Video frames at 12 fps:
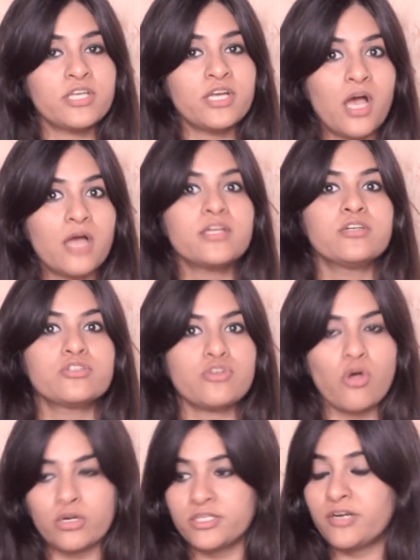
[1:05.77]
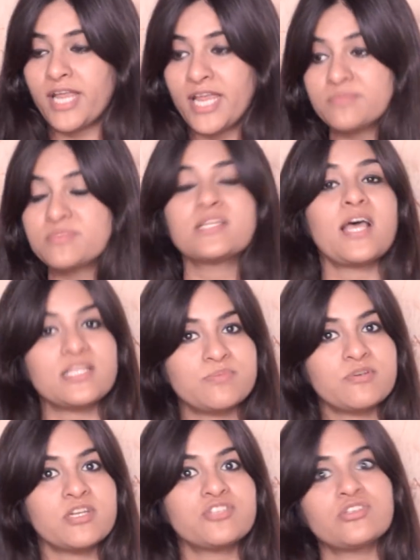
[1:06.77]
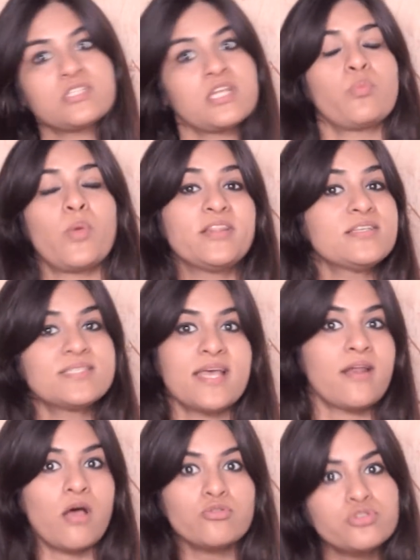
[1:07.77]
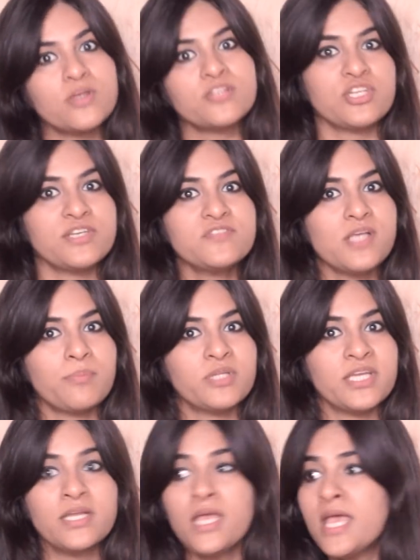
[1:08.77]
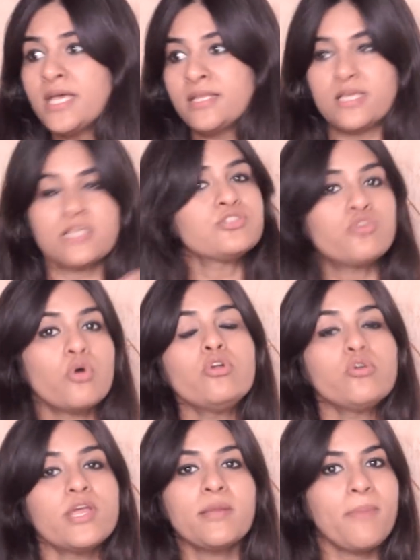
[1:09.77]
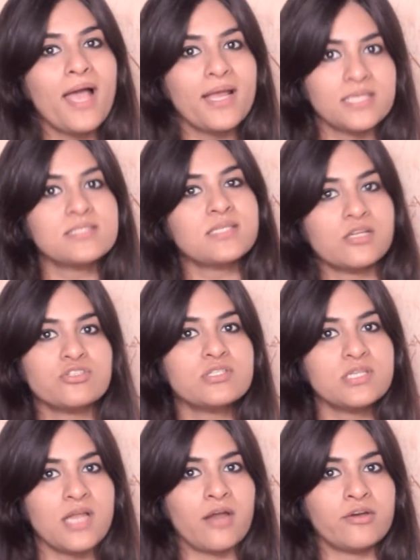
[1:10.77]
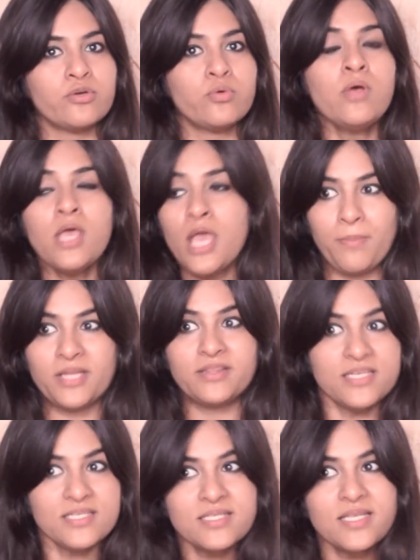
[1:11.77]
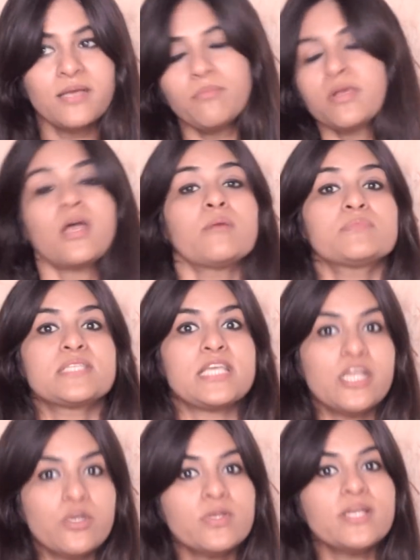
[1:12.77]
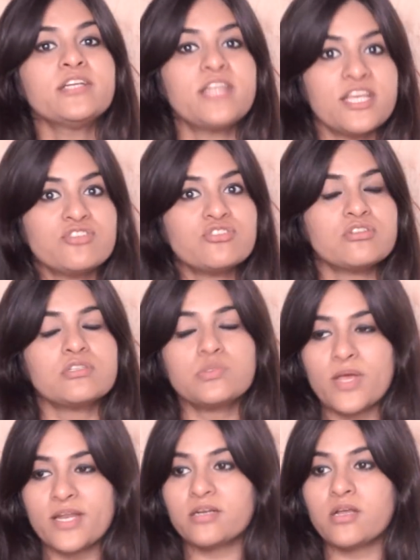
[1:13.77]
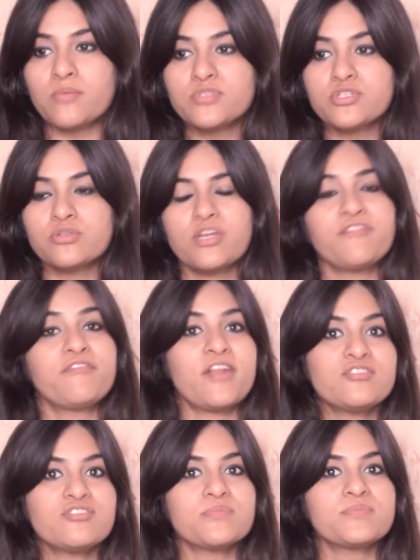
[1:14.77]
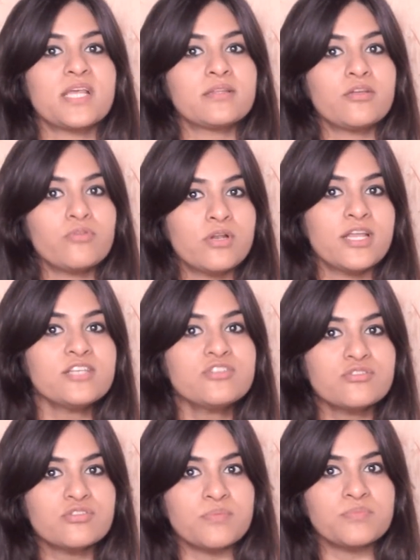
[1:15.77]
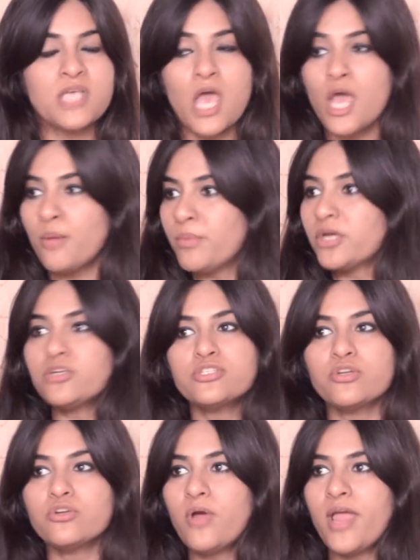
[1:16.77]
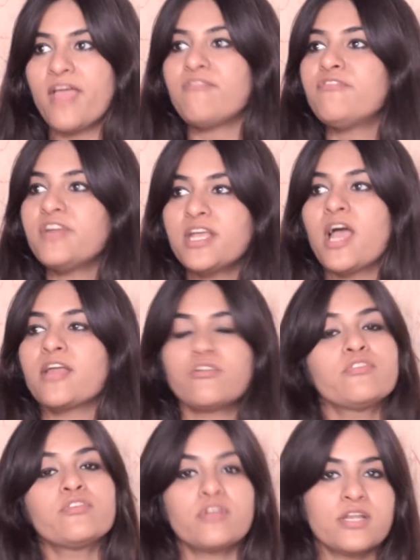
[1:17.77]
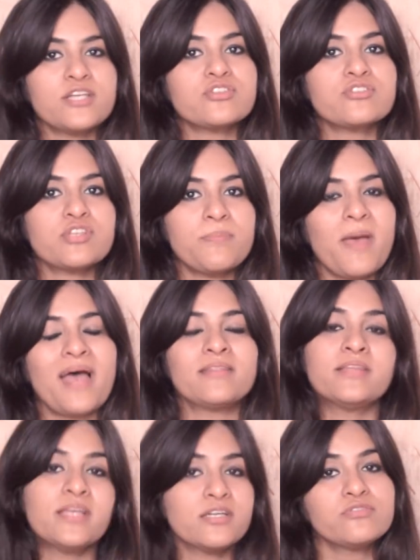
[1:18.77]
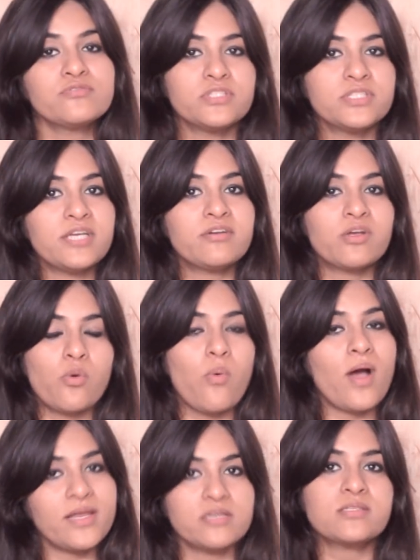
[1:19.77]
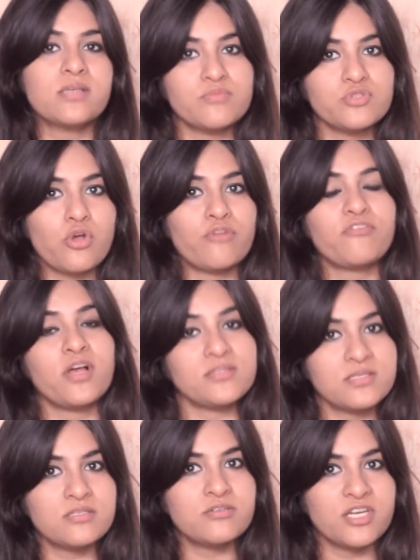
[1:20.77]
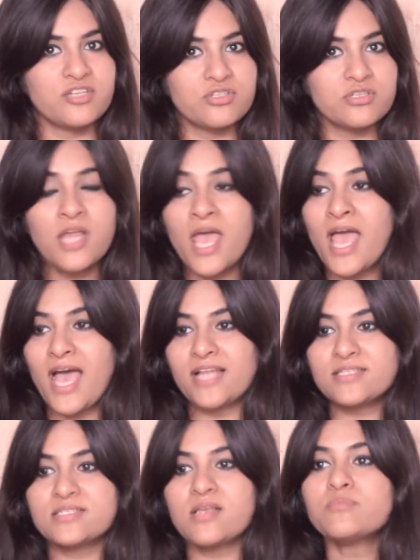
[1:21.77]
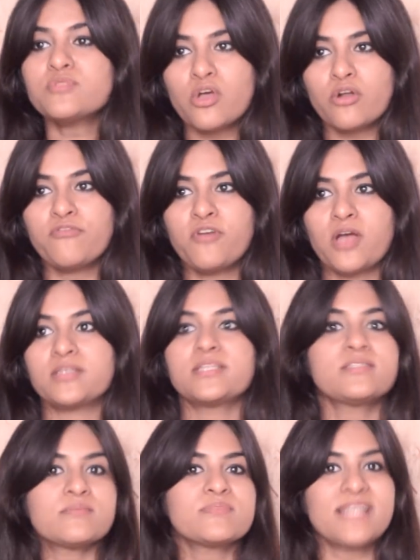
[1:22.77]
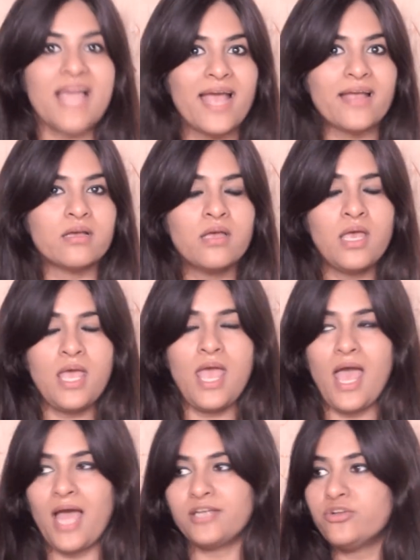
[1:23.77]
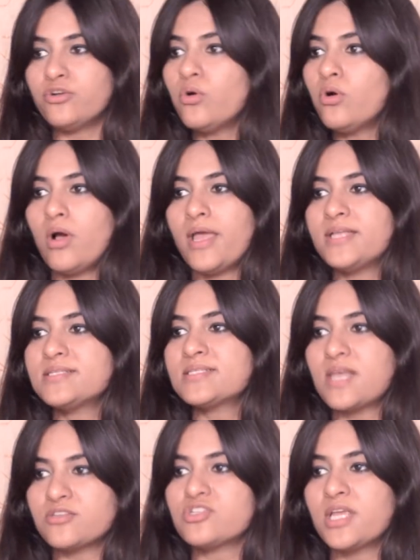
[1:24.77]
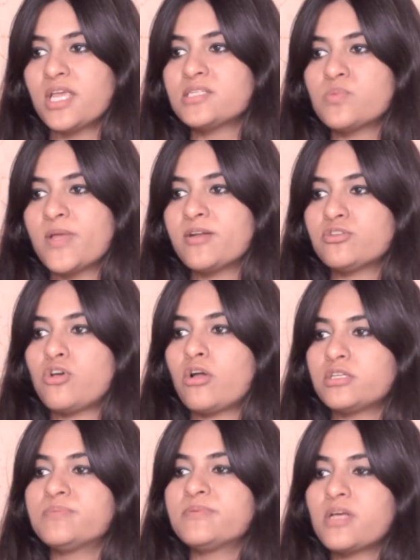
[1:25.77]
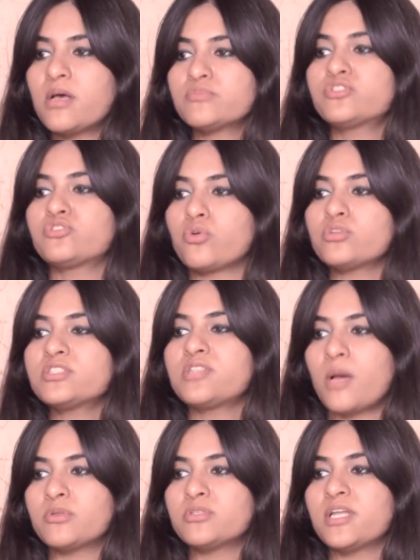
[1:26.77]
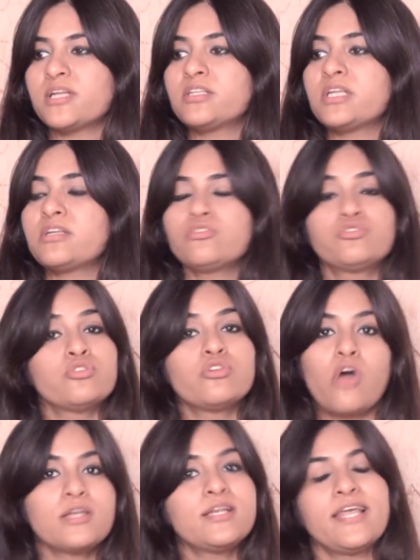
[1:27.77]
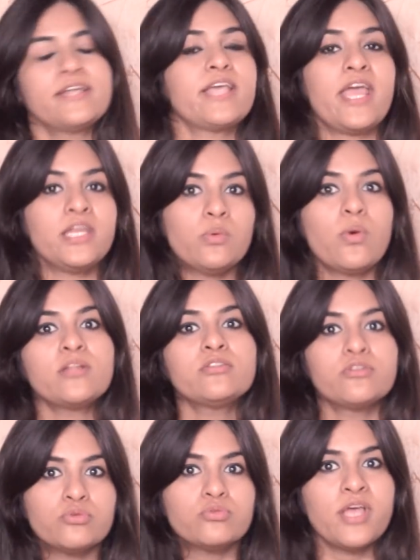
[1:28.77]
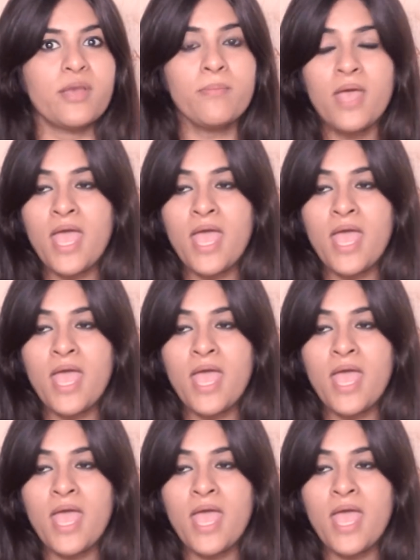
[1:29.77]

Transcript: their careers or their aims and aspirations, and when they set out to achieve something, there's no looking back in such a scenario. But this thing becomes equally dangerous when it comes to their friendships and their relationships, because you know, every kind of a relationship at the end of the day requires some sort of consideration and some sort of cutting some slack. And you know, in such a case, when a Taurus becomes so stubborn that they do not let anyone through them